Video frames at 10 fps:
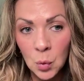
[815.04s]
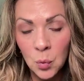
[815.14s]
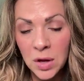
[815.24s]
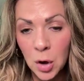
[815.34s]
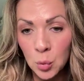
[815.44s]

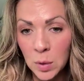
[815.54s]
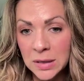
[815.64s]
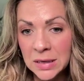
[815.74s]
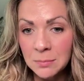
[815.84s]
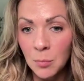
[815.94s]

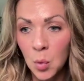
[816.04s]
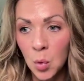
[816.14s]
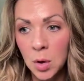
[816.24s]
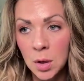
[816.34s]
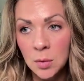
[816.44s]

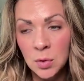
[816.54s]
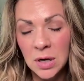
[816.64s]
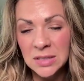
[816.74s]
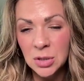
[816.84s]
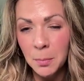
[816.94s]
we're
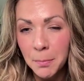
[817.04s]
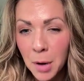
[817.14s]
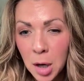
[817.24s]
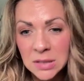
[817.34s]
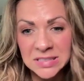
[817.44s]
not so
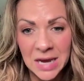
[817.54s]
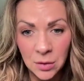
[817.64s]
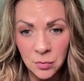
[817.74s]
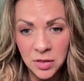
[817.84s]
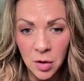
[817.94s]
bogged
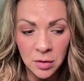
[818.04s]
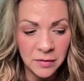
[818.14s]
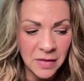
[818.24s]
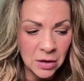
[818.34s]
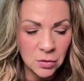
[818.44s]
down with all
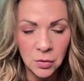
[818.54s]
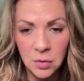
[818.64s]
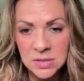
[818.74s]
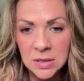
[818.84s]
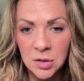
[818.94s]
of that
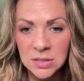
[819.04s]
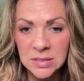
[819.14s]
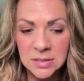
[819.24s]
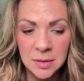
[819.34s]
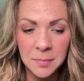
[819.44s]
glucose in our
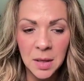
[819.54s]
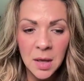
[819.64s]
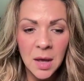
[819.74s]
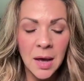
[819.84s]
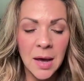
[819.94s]
system.
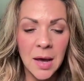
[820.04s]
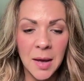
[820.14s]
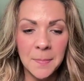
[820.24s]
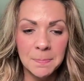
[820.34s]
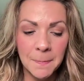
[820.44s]

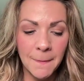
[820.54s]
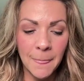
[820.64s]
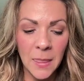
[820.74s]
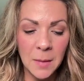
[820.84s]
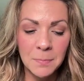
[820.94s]

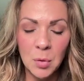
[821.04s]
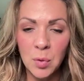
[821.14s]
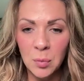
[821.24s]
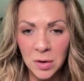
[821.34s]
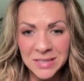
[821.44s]
But
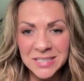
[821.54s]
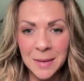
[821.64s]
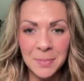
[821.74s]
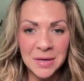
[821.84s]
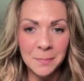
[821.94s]
we want to
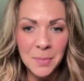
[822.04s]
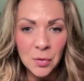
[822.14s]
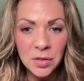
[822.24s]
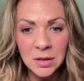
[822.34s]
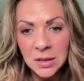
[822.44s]
tap into
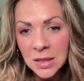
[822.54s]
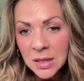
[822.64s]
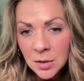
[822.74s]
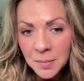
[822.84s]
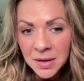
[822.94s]
both a
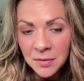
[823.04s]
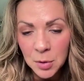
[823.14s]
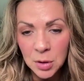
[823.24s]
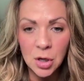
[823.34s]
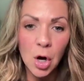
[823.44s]
little bit of
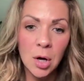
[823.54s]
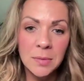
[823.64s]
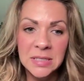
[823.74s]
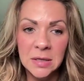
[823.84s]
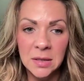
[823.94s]
burning
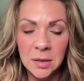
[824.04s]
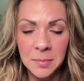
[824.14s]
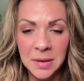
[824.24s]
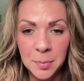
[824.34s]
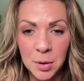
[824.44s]
carbs and a little
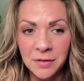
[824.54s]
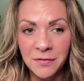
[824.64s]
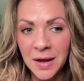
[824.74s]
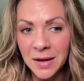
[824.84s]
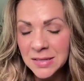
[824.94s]
bit of burning
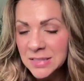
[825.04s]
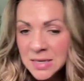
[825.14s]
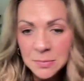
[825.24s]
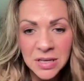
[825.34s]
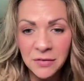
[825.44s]
fat because it
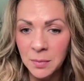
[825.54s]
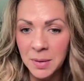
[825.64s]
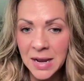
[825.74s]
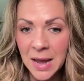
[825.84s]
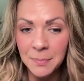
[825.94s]
keeps
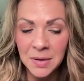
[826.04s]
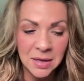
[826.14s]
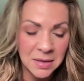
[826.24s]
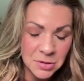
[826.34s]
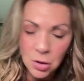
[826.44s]
everybody happy. It
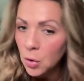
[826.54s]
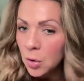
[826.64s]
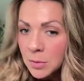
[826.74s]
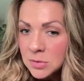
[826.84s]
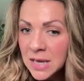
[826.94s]
keeps our
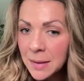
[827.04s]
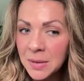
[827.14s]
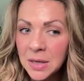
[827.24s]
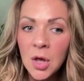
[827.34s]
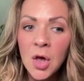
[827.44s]
hormones
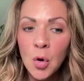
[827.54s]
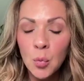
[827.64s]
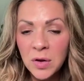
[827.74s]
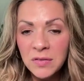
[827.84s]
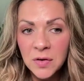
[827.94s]
happy.
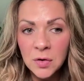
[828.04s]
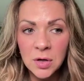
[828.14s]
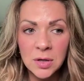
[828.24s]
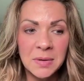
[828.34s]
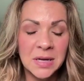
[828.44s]
We feel
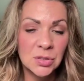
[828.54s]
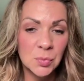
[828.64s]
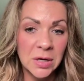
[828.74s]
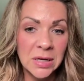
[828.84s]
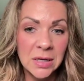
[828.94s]
good because
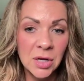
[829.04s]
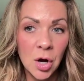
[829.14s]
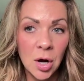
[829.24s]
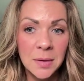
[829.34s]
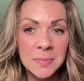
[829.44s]
we're eating
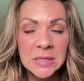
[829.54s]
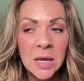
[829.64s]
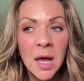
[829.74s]
carbs.